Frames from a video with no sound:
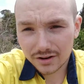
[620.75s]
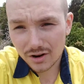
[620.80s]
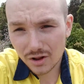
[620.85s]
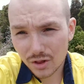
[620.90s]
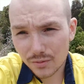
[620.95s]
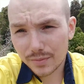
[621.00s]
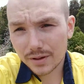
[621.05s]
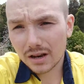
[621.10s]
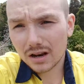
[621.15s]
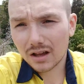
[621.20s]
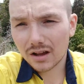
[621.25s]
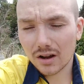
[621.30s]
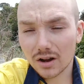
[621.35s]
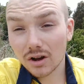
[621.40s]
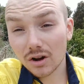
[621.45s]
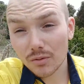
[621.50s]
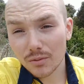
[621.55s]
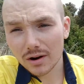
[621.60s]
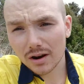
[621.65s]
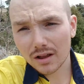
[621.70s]
You know, they'll be like,
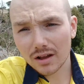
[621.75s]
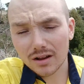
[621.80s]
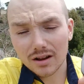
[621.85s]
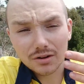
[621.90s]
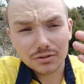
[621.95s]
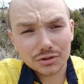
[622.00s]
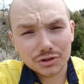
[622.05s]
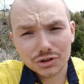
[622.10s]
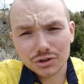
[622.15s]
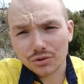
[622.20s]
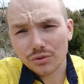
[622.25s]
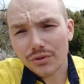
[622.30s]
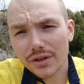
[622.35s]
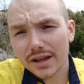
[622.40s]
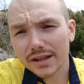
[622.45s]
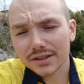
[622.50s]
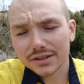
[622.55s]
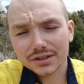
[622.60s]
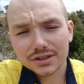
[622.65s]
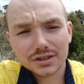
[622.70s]
oh well, I'll just do
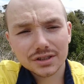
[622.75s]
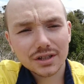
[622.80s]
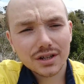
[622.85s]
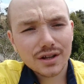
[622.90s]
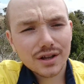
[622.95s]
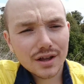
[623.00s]
this.